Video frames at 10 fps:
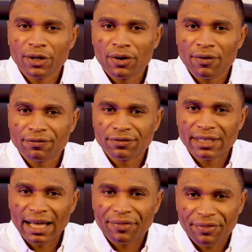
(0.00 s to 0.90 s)

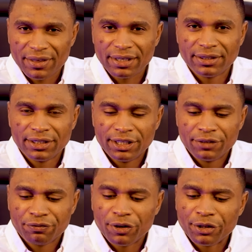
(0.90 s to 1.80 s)
of that thing.
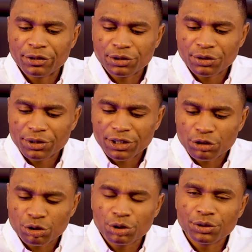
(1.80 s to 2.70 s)
For you to know the
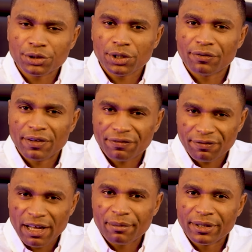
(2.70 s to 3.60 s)
truth of a
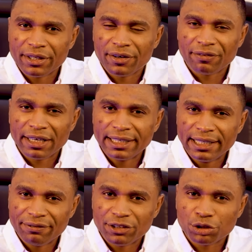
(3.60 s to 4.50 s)
family, of an
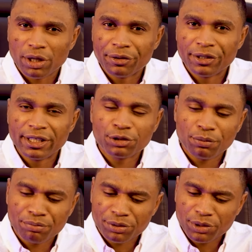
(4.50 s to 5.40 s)
individual, you need
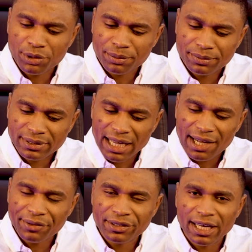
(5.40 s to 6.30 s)
to probe
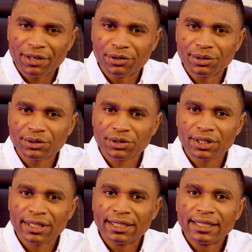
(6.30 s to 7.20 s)
down their
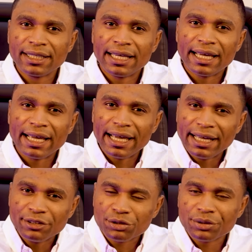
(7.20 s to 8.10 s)
roots
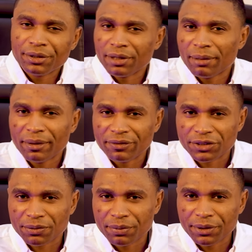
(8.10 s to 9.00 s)
into the realm of
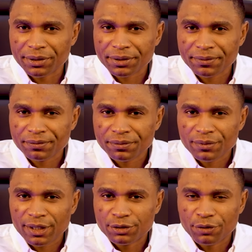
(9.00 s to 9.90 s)
the spirit
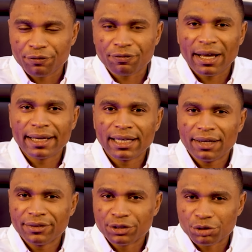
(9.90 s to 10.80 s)
to find
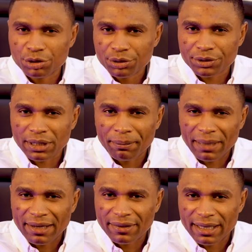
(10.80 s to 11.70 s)
out the truth
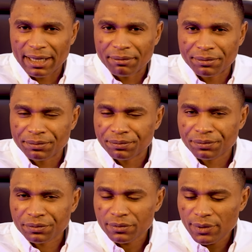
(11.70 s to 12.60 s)
about them
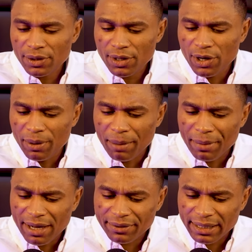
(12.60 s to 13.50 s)
or
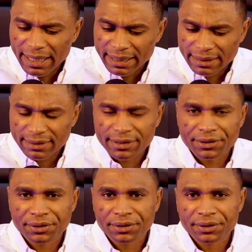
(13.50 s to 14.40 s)
about a
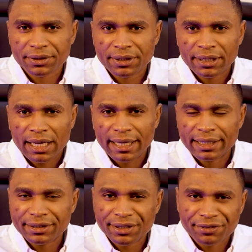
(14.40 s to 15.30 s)
curse.
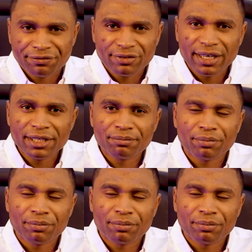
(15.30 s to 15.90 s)
And this is very